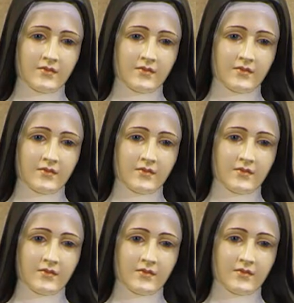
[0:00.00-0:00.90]

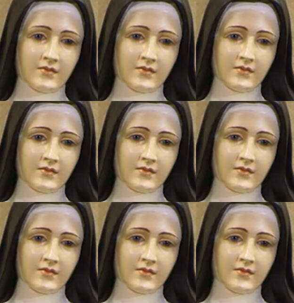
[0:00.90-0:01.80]

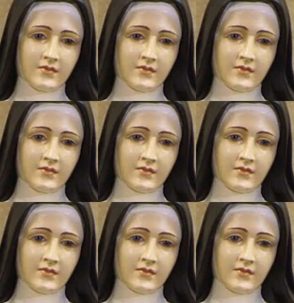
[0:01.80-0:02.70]

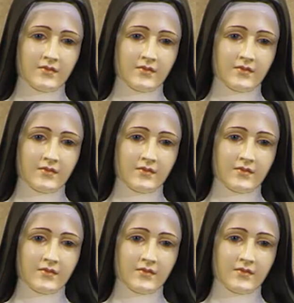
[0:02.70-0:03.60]

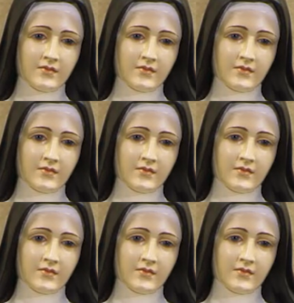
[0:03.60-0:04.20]
(silent)